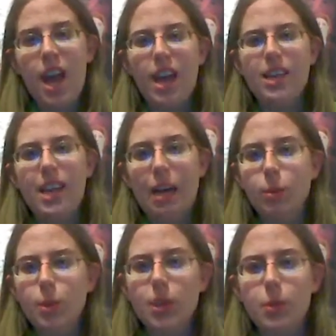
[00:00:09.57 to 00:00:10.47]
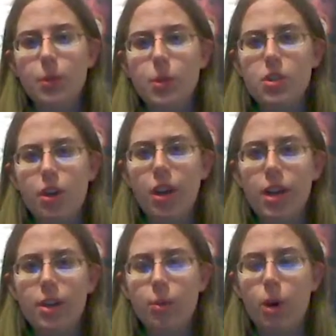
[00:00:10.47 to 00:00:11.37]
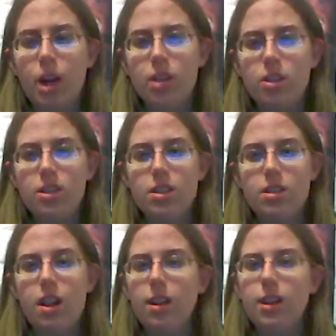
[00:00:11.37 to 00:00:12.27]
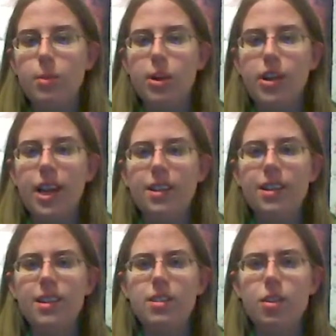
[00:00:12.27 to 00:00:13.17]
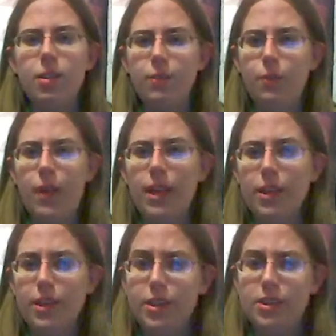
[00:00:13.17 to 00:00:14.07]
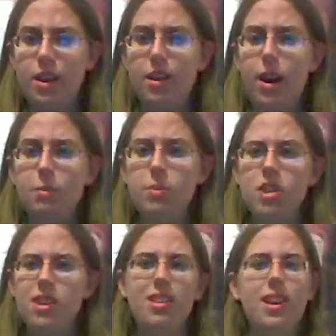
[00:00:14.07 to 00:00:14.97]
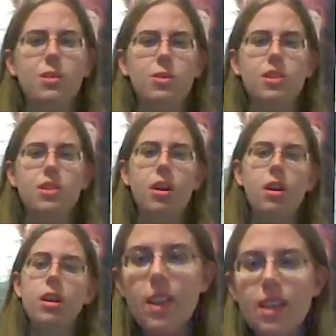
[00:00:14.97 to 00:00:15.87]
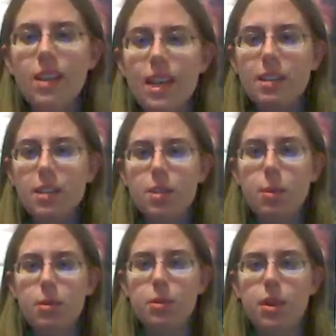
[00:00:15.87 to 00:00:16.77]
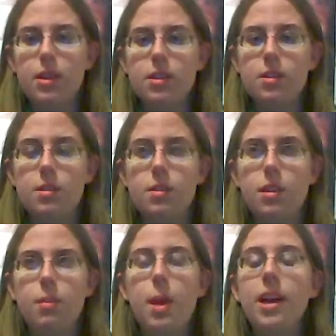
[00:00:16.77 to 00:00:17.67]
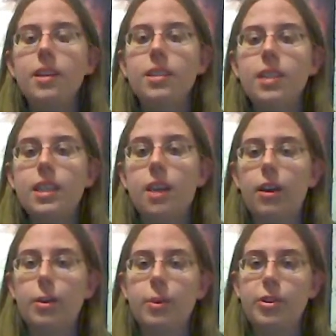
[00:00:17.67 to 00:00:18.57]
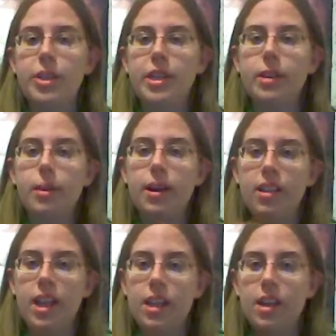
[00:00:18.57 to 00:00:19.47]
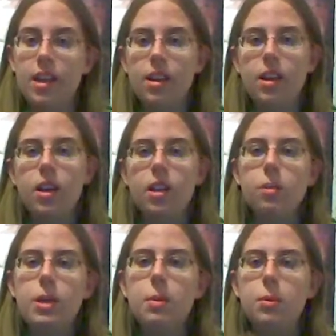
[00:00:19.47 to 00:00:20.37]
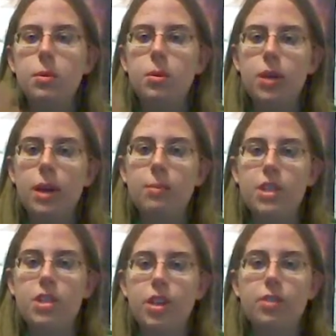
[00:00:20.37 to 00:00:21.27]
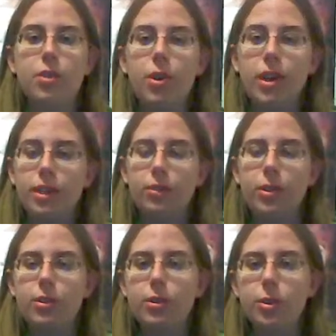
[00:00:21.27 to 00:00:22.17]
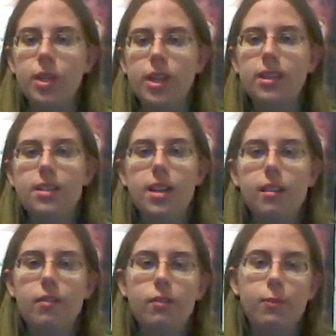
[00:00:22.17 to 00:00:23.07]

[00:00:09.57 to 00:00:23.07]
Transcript: And now we're, we're starting to watch this documentary. I think it's called Failure is Not an Option, I think is what it's called. It's supposed it's apparently a documentary about like the people at Mission Control, like the real story and stuff.